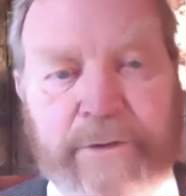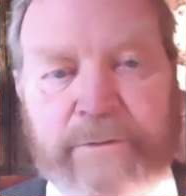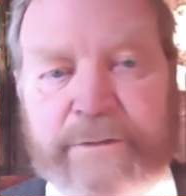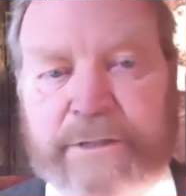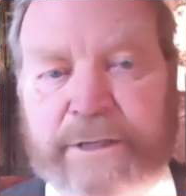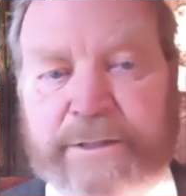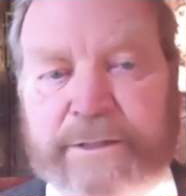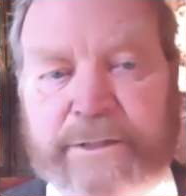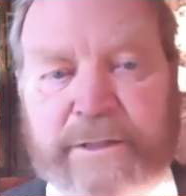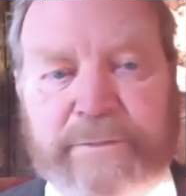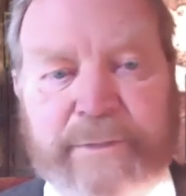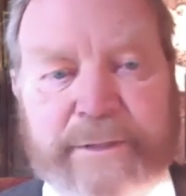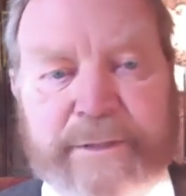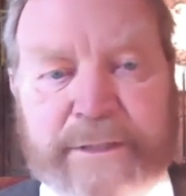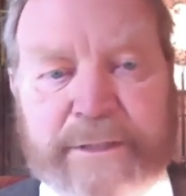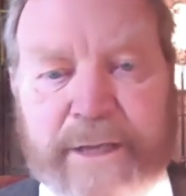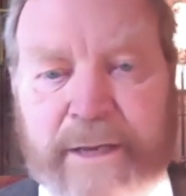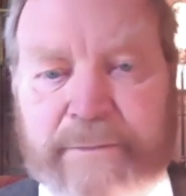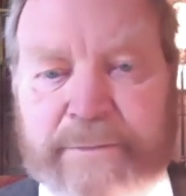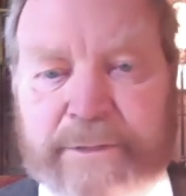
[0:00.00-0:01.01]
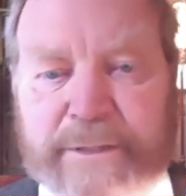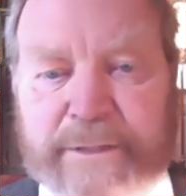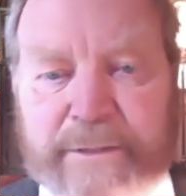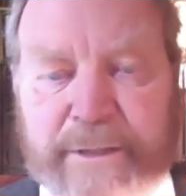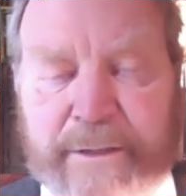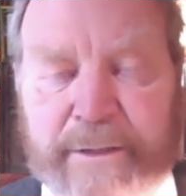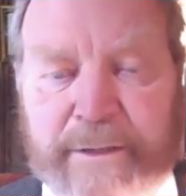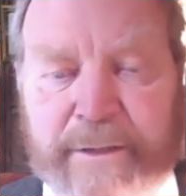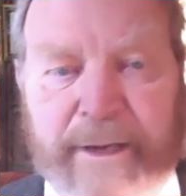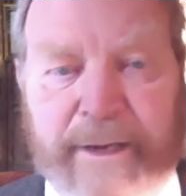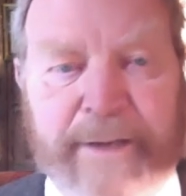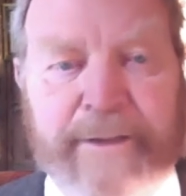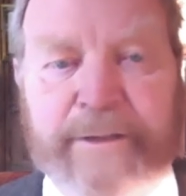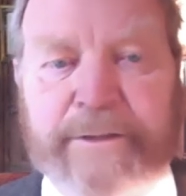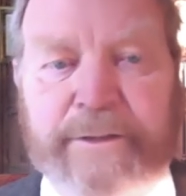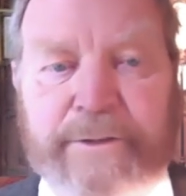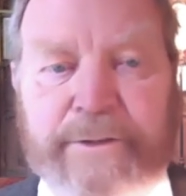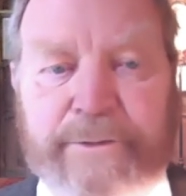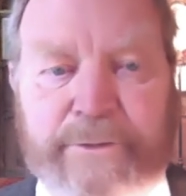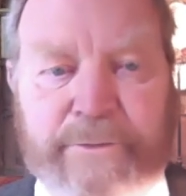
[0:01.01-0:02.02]
Old Testament times,
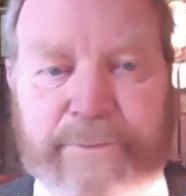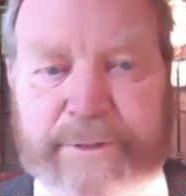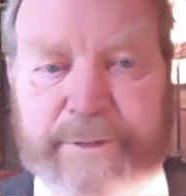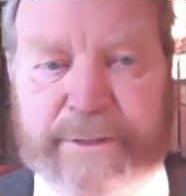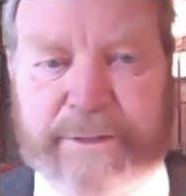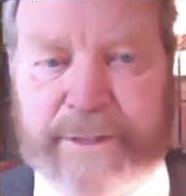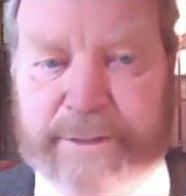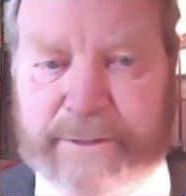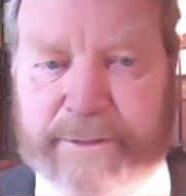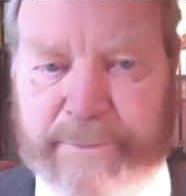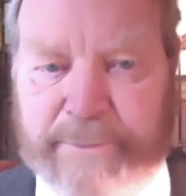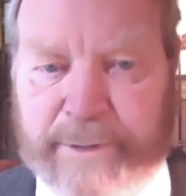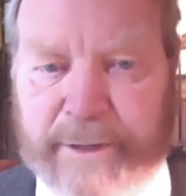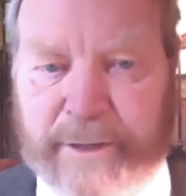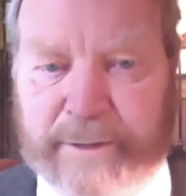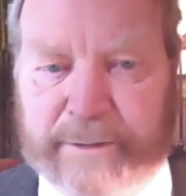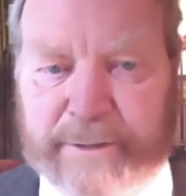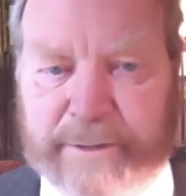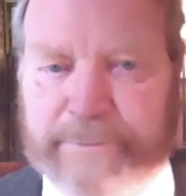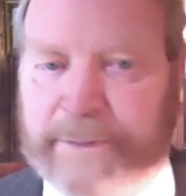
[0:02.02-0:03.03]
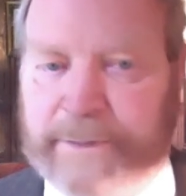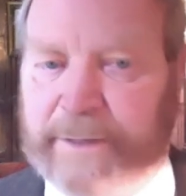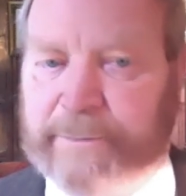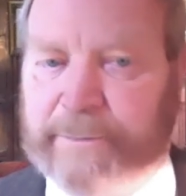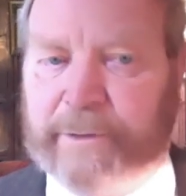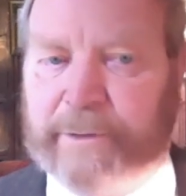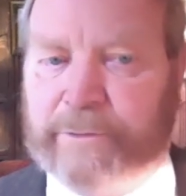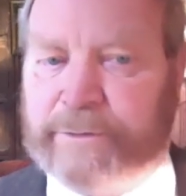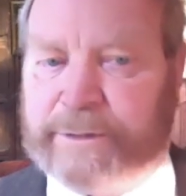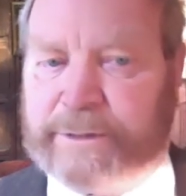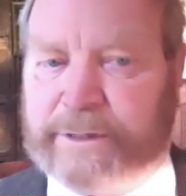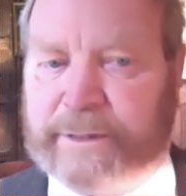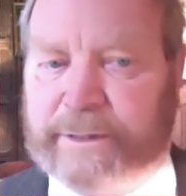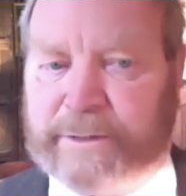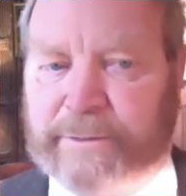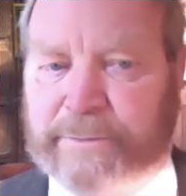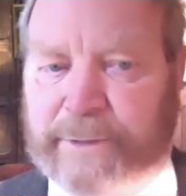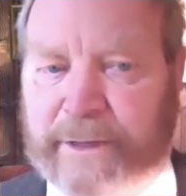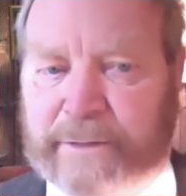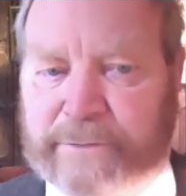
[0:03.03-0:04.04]
anything could be set apart. A people was
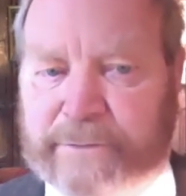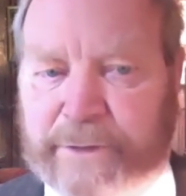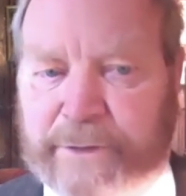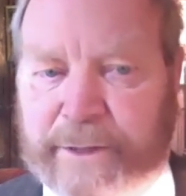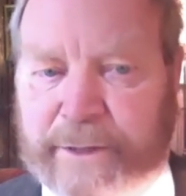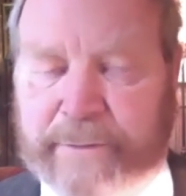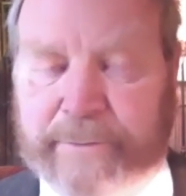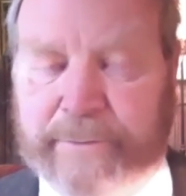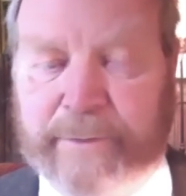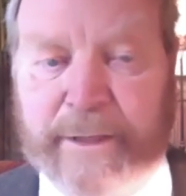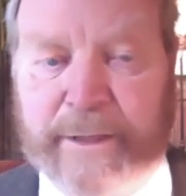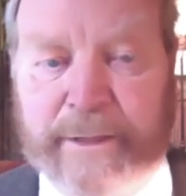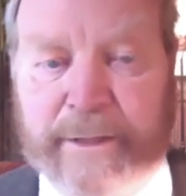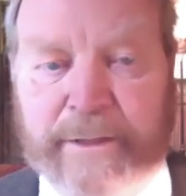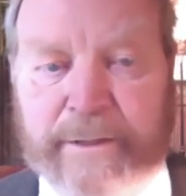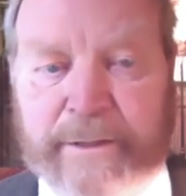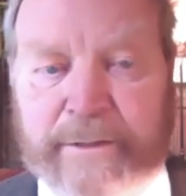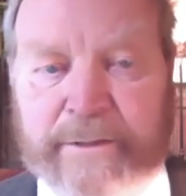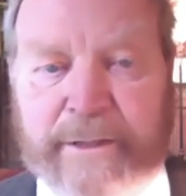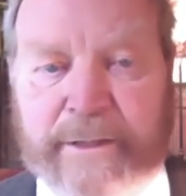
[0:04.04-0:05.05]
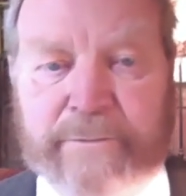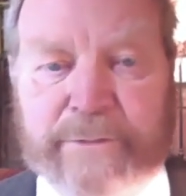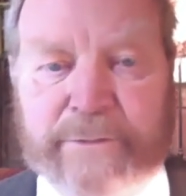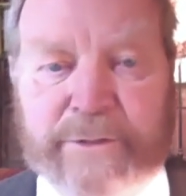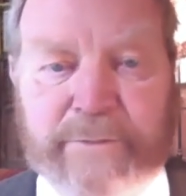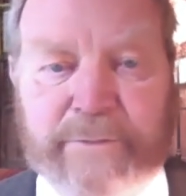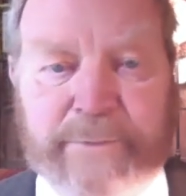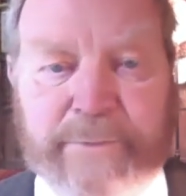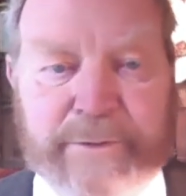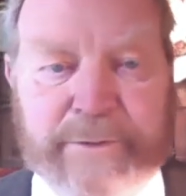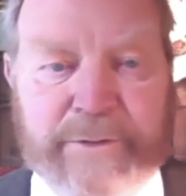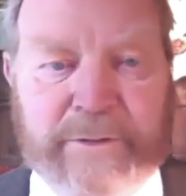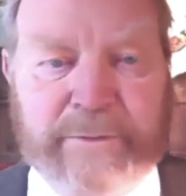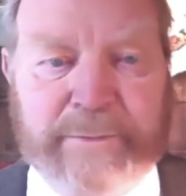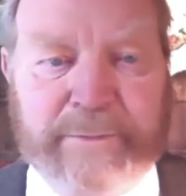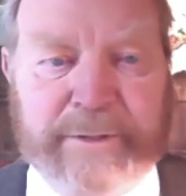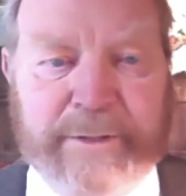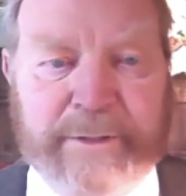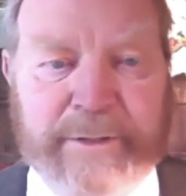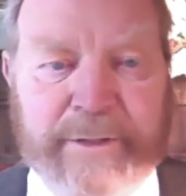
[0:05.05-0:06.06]
set apart for him. That was supposed to
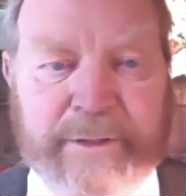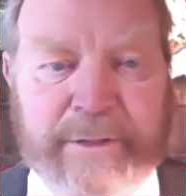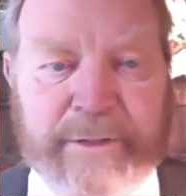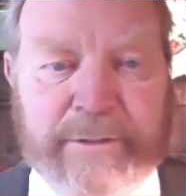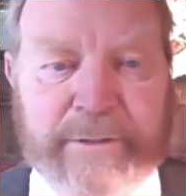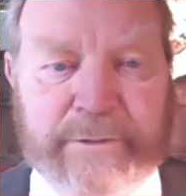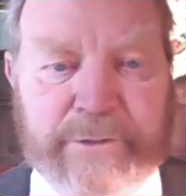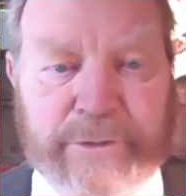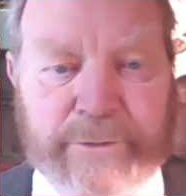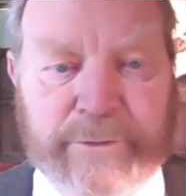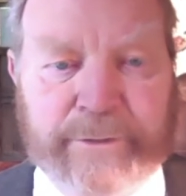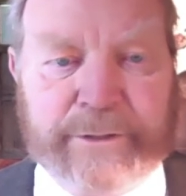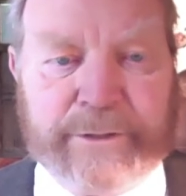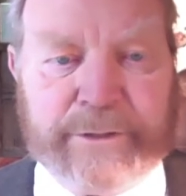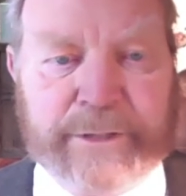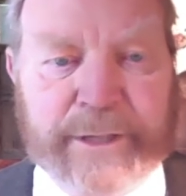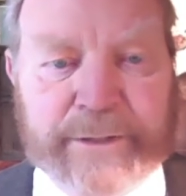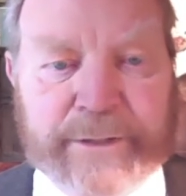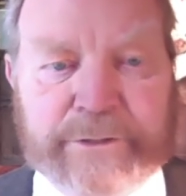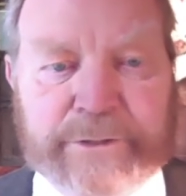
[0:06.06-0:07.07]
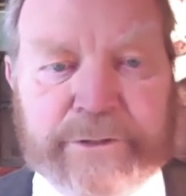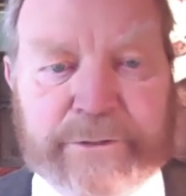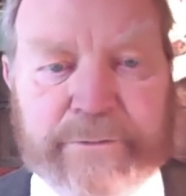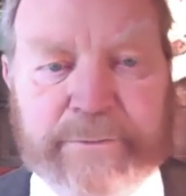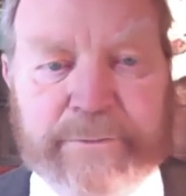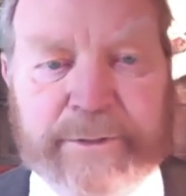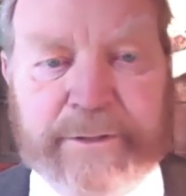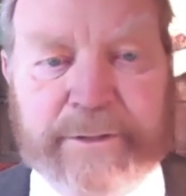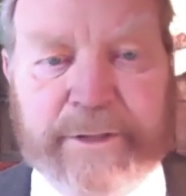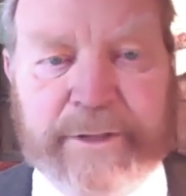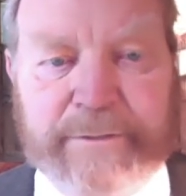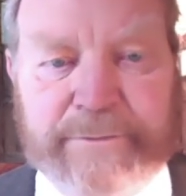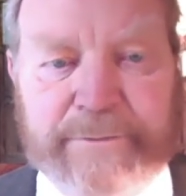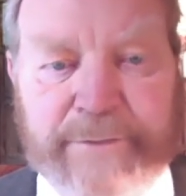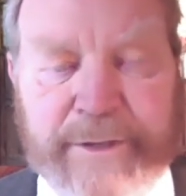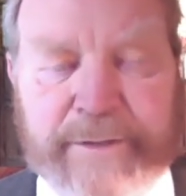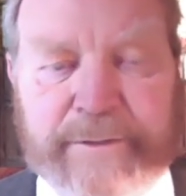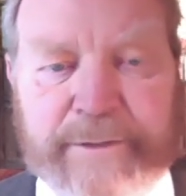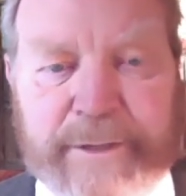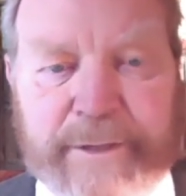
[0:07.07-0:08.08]
be the Jewish nation, but they
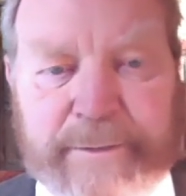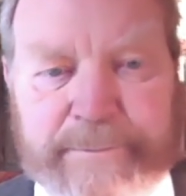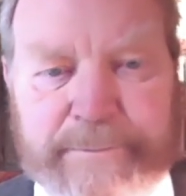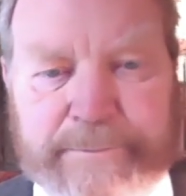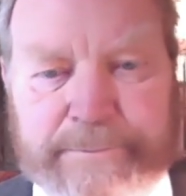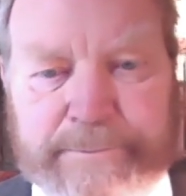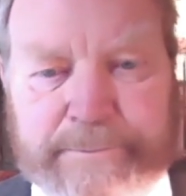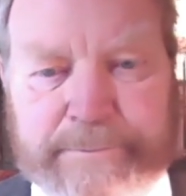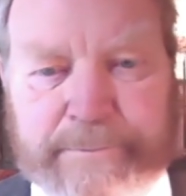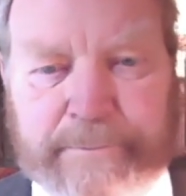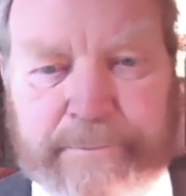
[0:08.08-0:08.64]
failed him.